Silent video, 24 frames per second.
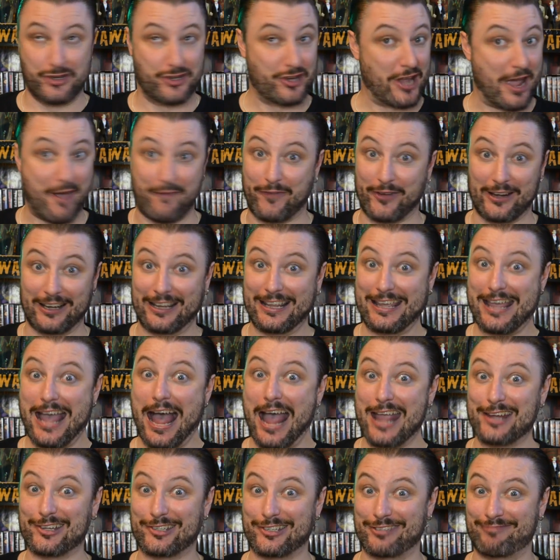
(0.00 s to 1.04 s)
definitely
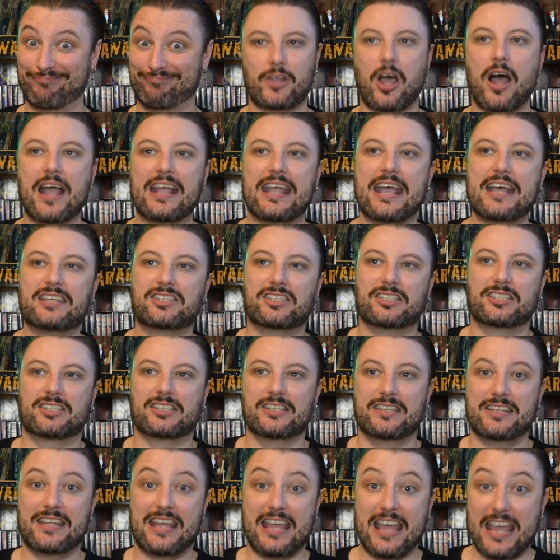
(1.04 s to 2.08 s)
ain't. I guess it's
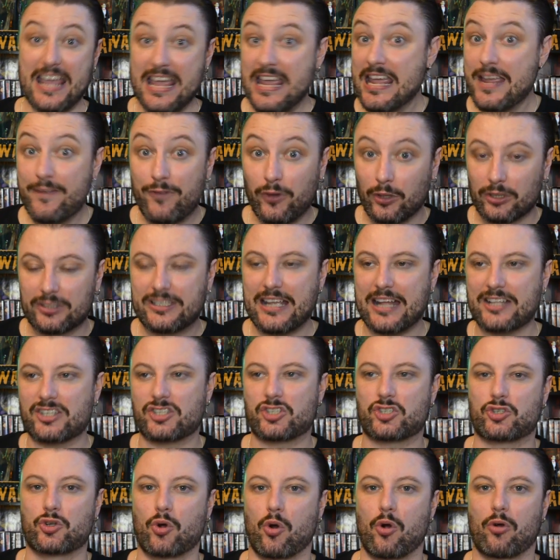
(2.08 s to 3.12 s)
an Evil Dead
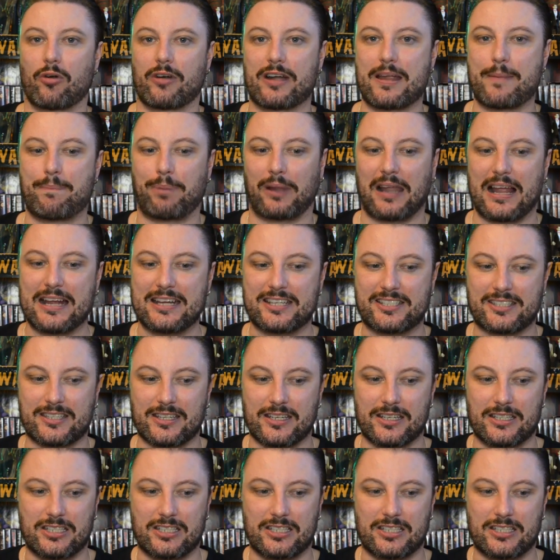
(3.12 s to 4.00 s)
story placed in a